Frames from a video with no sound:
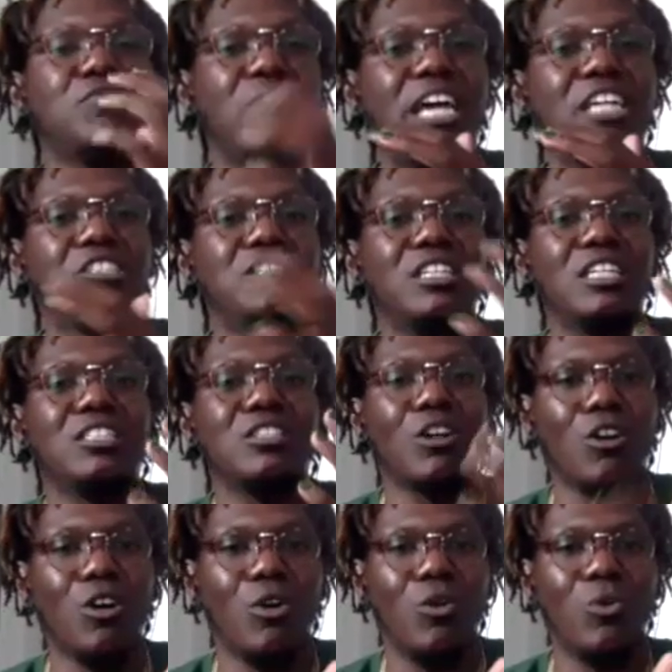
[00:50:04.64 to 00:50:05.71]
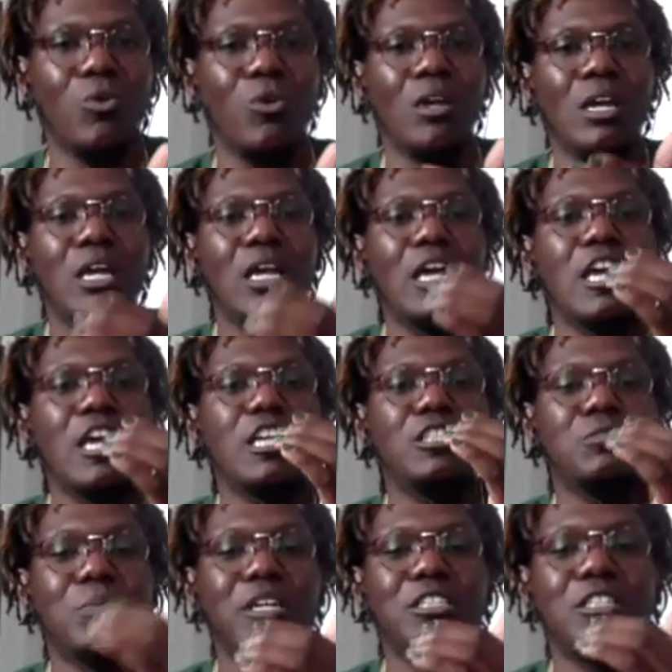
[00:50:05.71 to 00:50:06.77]
fashion as a whole,
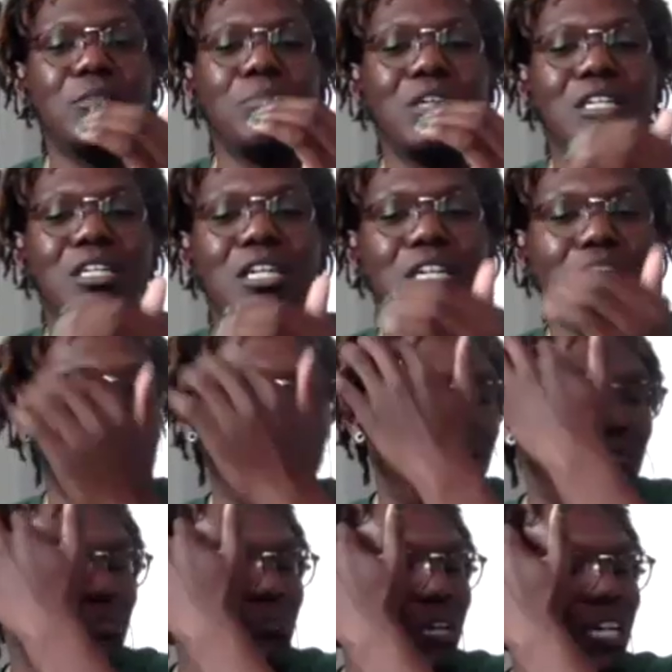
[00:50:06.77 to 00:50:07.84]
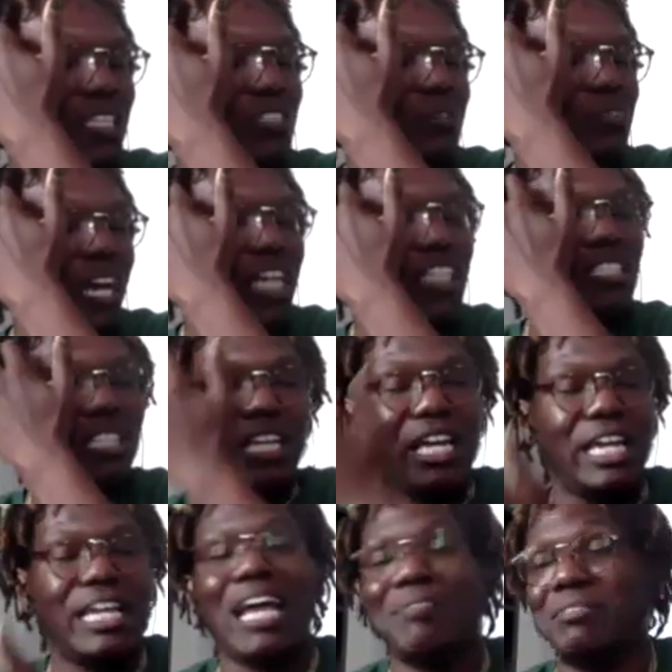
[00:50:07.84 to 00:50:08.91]
especially because men's fashion,
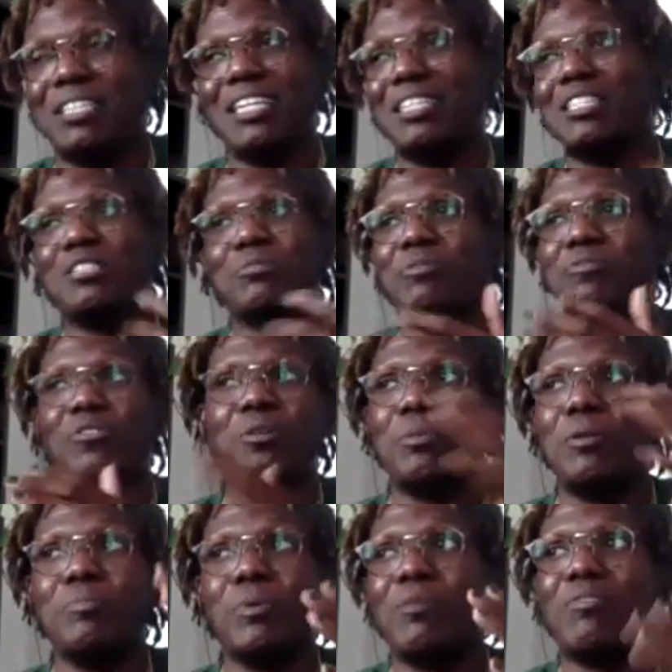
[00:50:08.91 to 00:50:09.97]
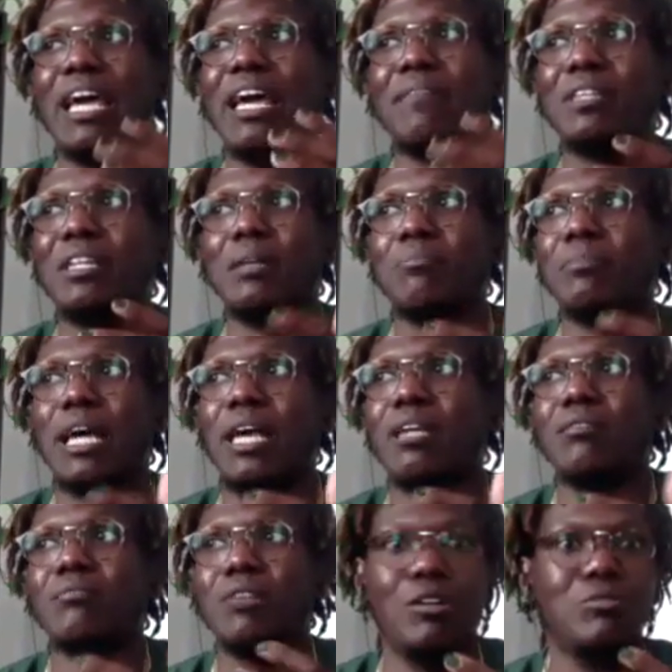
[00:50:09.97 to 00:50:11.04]
and I've said this before, people have laughed, and I'm
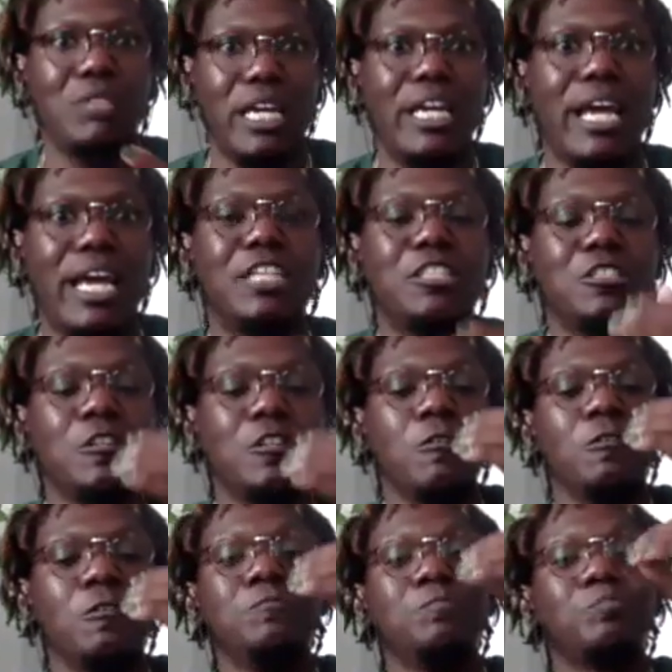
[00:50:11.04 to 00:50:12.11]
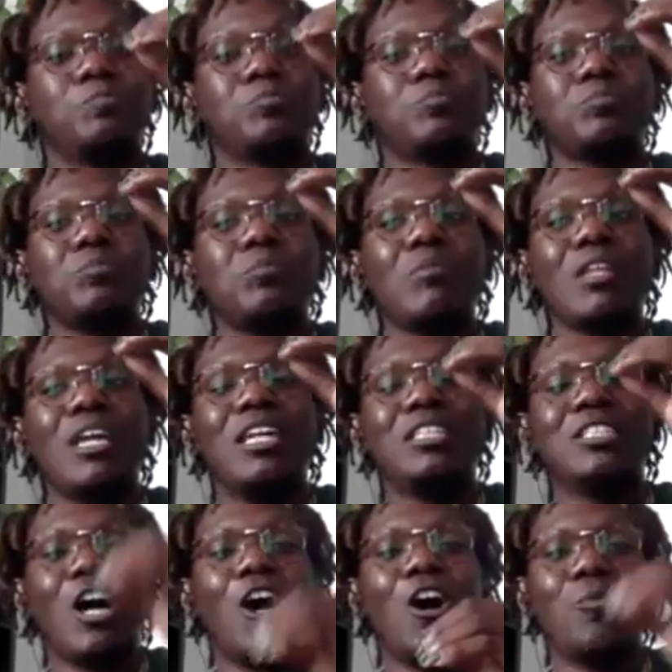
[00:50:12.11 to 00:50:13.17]
like, no, dead ass.
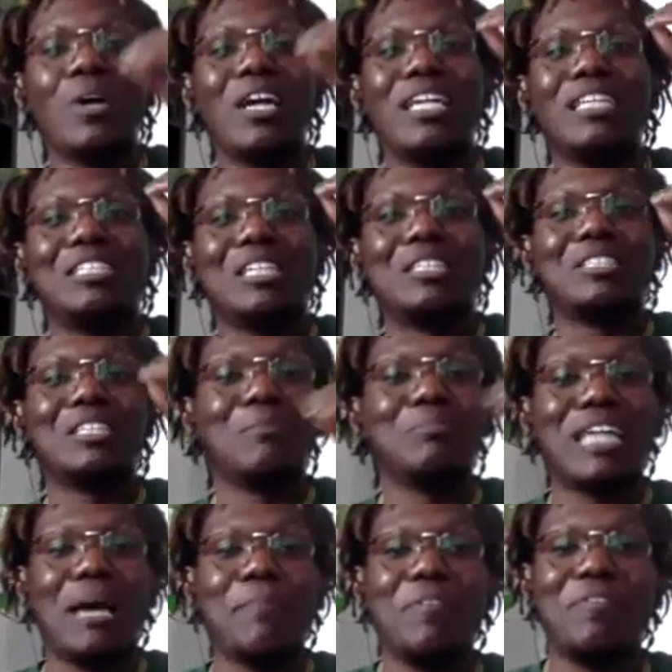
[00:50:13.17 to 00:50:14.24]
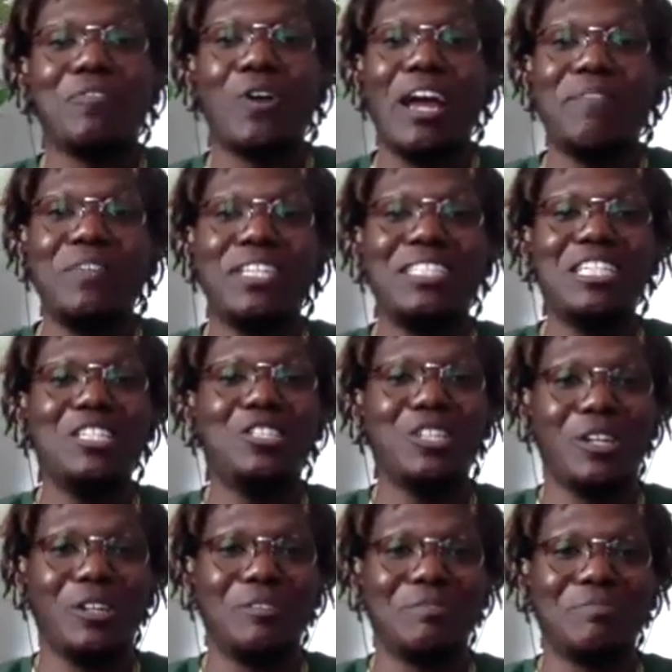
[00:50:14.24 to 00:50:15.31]
It's always some type of graphic
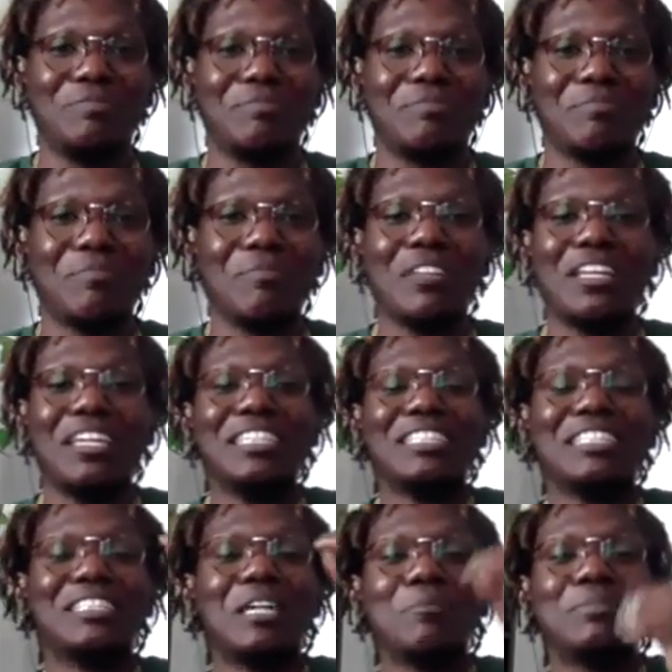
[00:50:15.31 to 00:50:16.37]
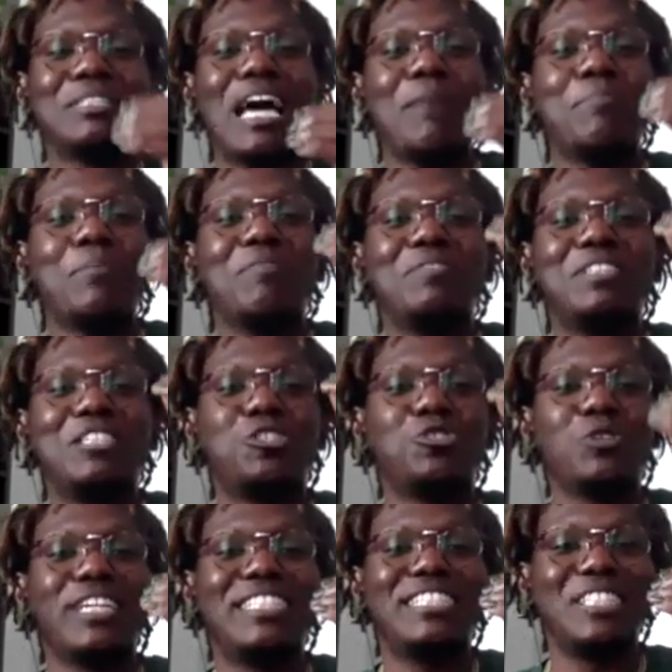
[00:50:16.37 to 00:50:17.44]
t-shirt, some type of
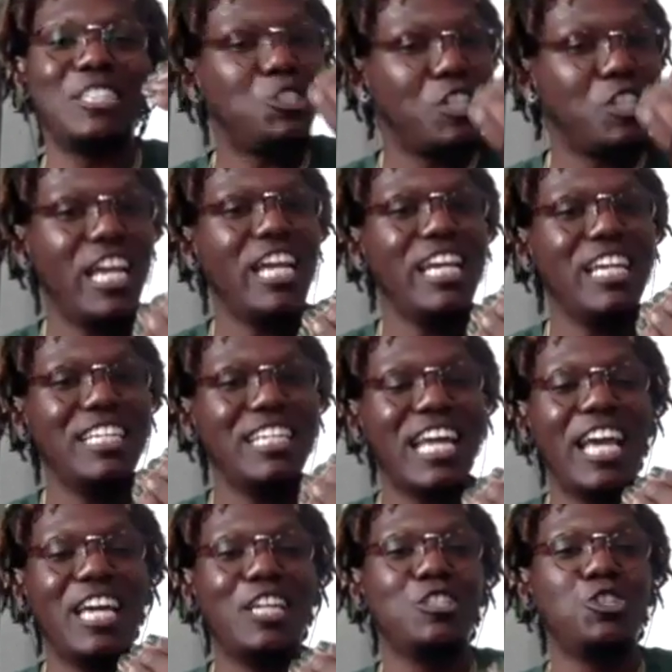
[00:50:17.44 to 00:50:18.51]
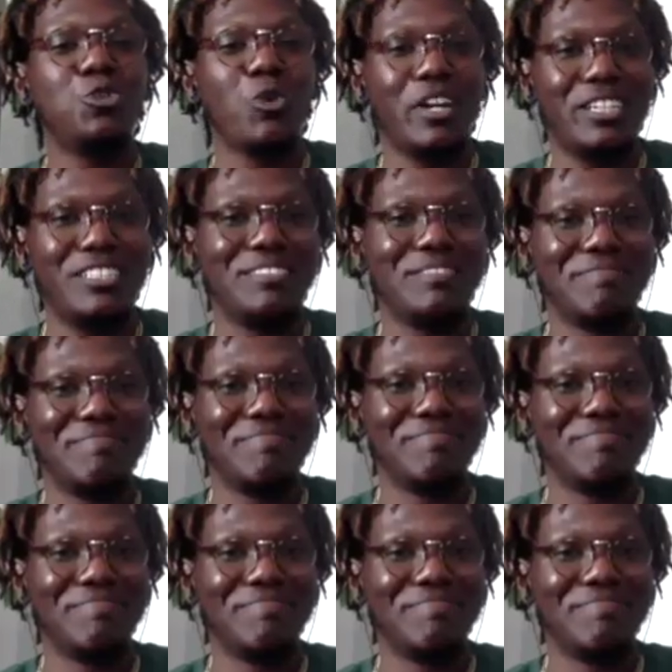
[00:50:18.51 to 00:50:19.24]
distressed jean, and a Jordan.